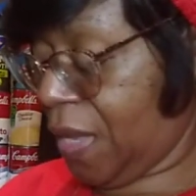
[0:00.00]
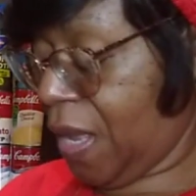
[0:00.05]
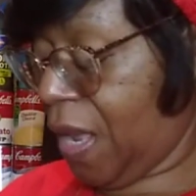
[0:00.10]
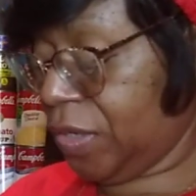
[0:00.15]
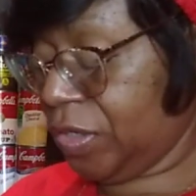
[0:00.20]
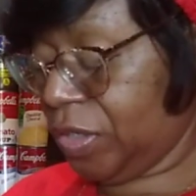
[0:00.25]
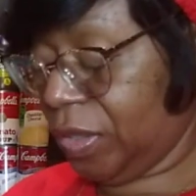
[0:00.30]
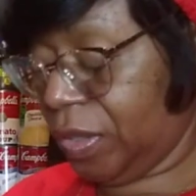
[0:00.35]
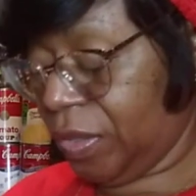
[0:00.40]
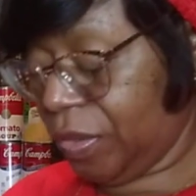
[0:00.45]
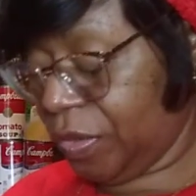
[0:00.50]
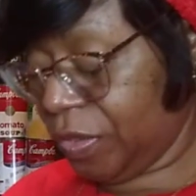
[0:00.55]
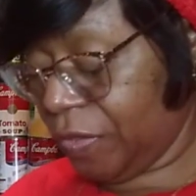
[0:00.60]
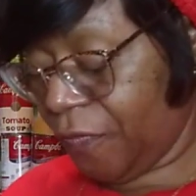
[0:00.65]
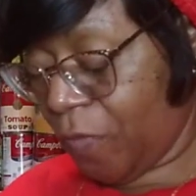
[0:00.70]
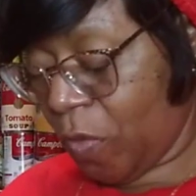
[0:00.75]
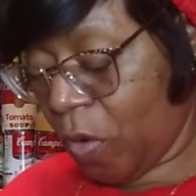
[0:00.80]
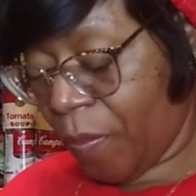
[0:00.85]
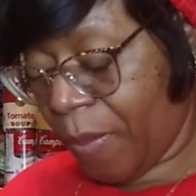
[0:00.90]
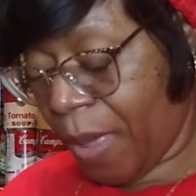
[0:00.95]
actually, there's
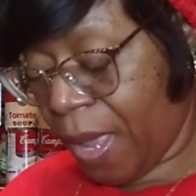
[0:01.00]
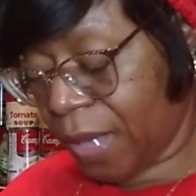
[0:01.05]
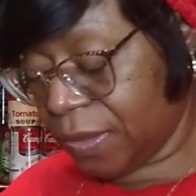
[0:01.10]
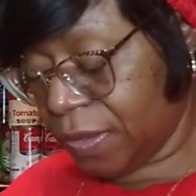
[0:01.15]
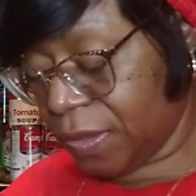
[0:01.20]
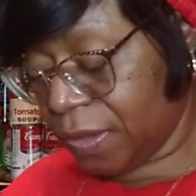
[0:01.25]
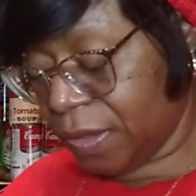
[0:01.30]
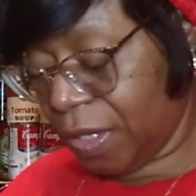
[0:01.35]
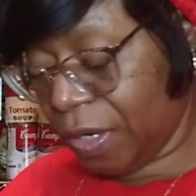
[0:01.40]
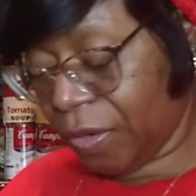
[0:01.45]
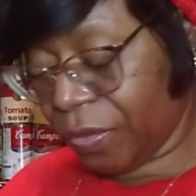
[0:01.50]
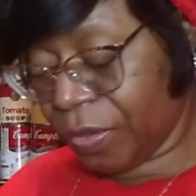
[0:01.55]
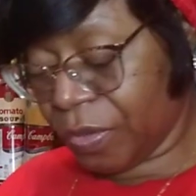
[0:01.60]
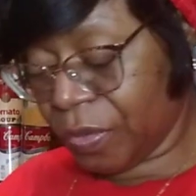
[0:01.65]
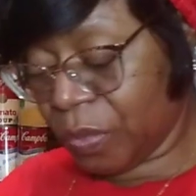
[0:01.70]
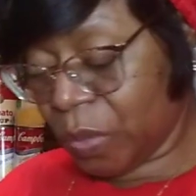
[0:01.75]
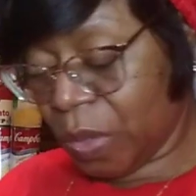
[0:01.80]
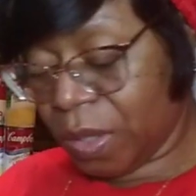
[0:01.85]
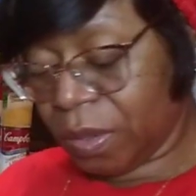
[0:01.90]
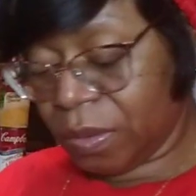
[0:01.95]
4 boxes in here.
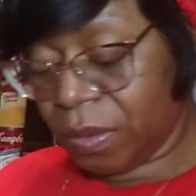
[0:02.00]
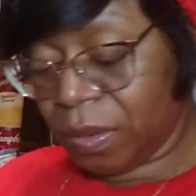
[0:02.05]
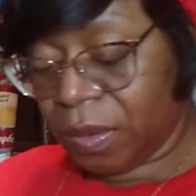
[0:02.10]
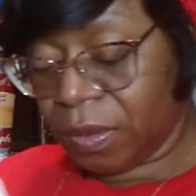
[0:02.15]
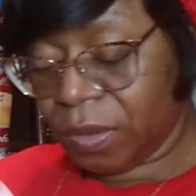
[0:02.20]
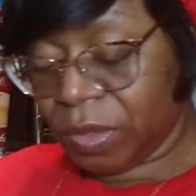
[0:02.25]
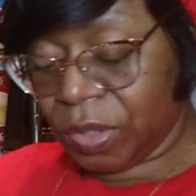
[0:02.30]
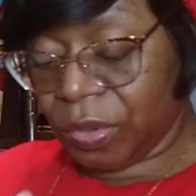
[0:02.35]
There's 1,